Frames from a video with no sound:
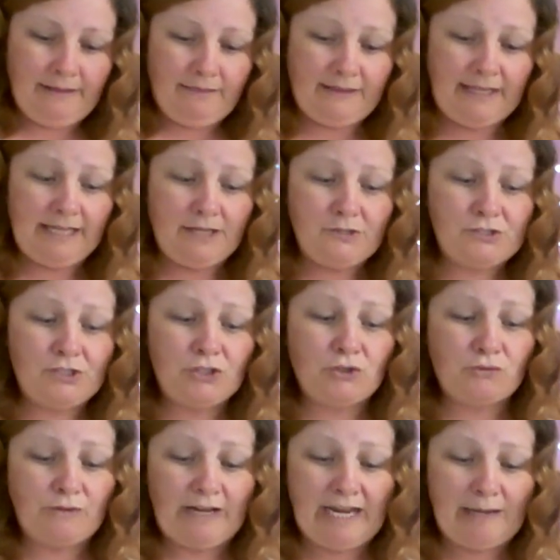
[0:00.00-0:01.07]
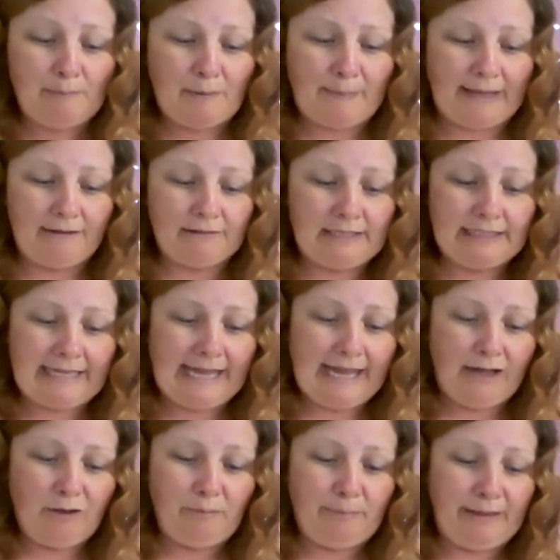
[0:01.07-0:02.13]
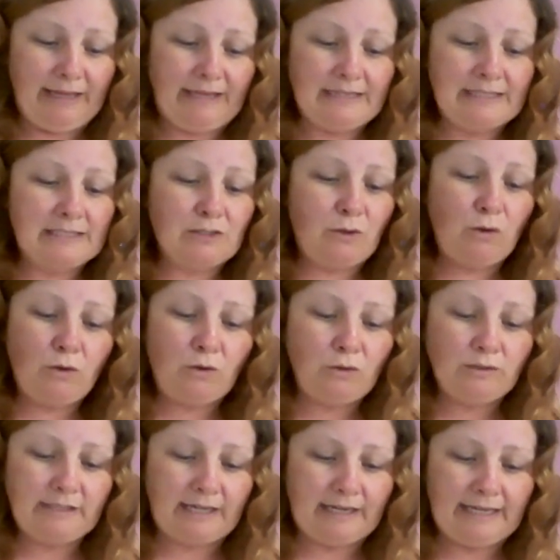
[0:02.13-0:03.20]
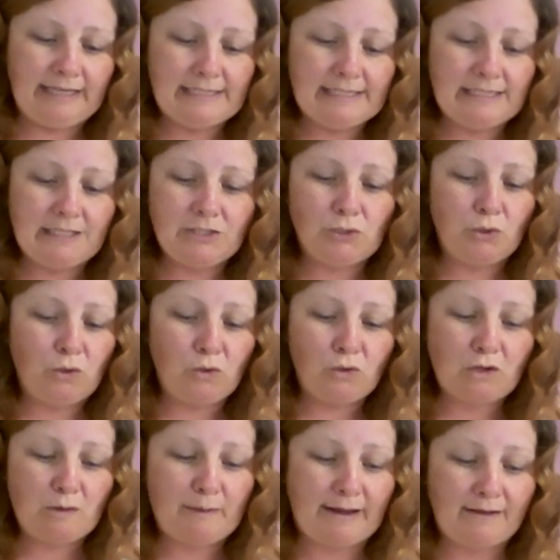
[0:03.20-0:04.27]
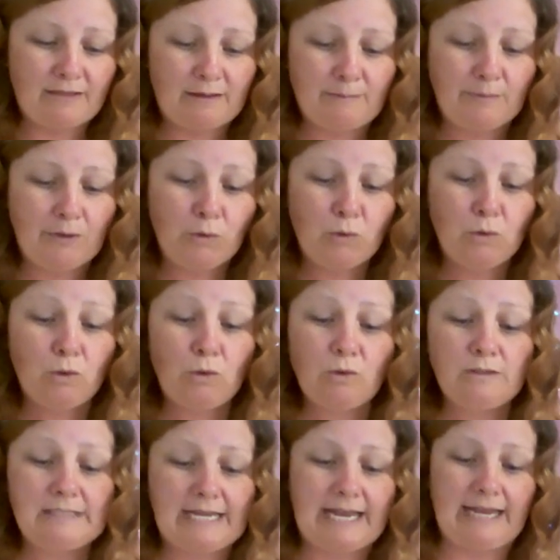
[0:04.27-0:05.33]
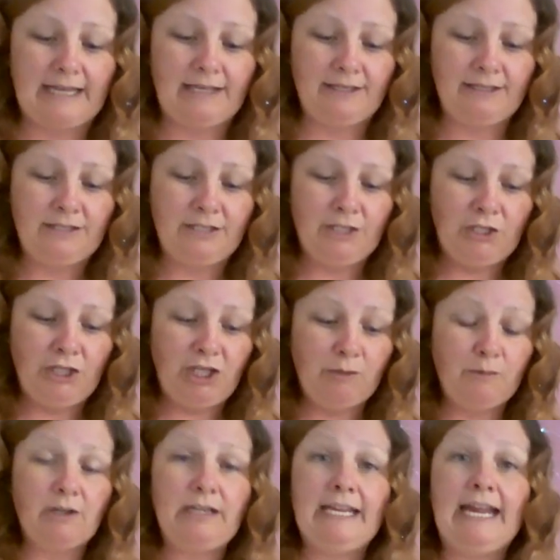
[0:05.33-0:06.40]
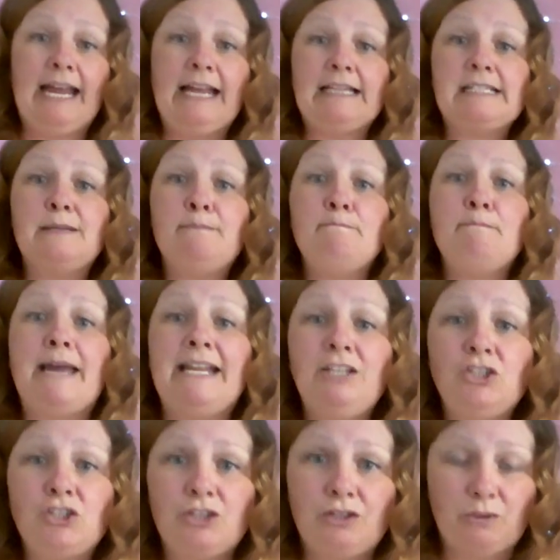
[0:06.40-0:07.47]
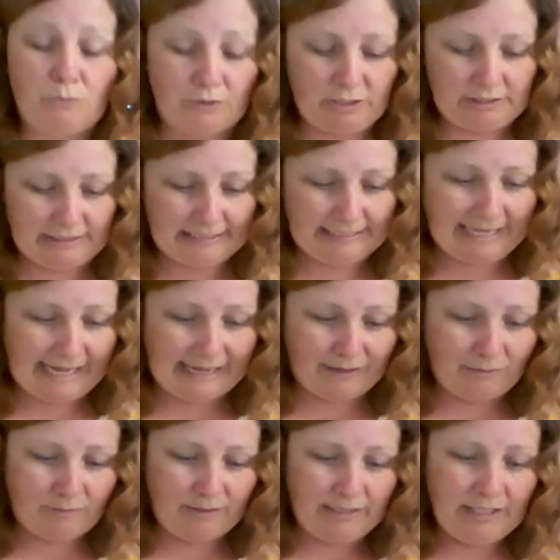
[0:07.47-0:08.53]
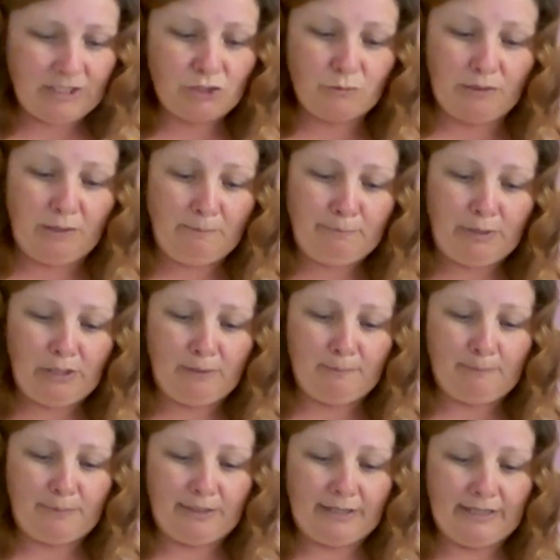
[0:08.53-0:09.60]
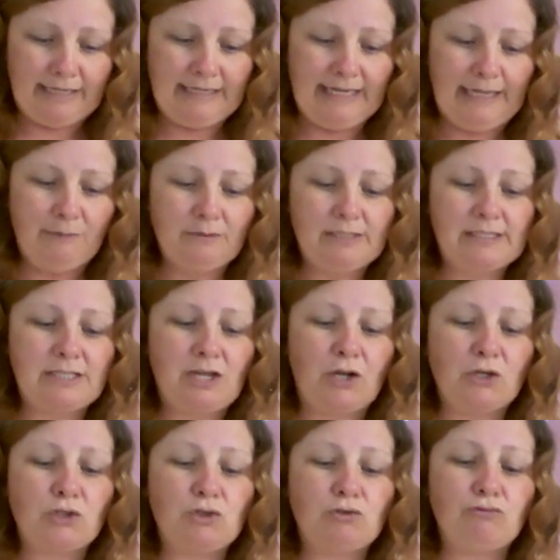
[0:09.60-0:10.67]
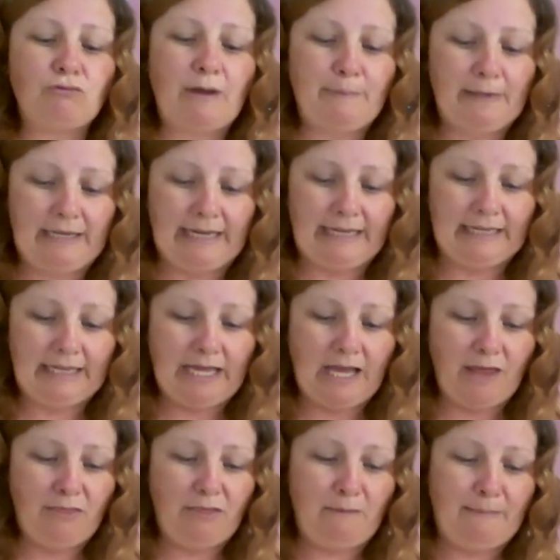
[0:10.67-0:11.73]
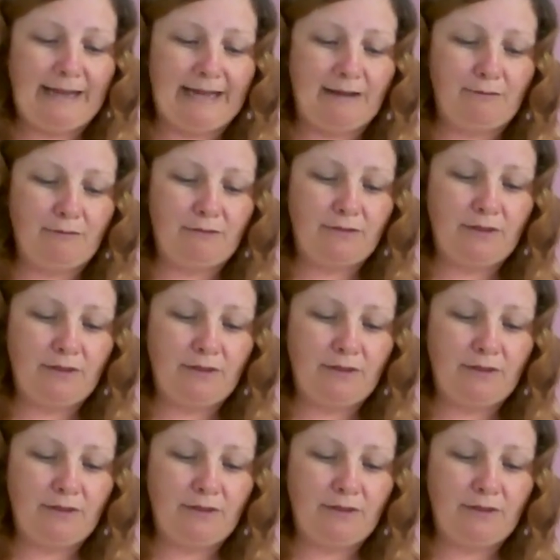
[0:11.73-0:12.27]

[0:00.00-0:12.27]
They used to dream about cacao beans all night and talk about them all day. You only had to mention the word cacao to an Oompa Loompa and he would start dribbling at the mouth.